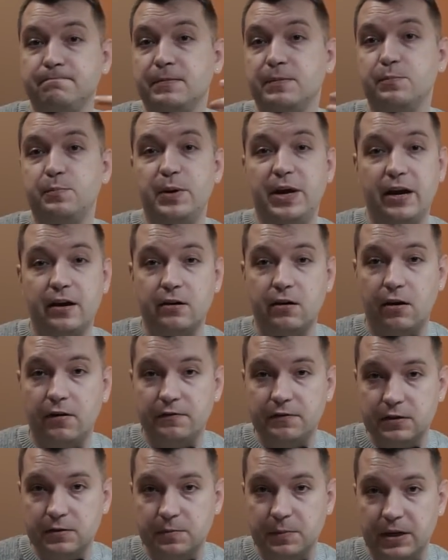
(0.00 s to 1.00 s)
back
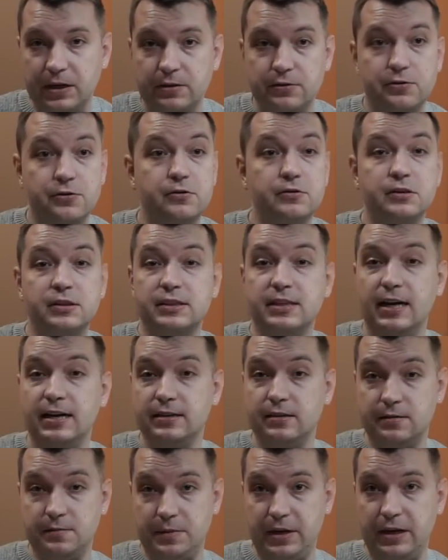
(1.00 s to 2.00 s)
office manager.
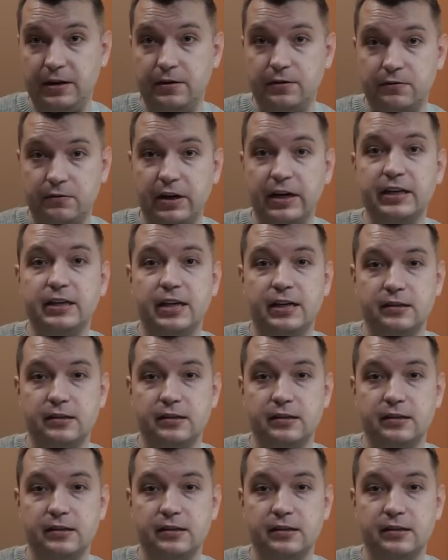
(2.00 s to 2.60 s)
Doesn't matter, right?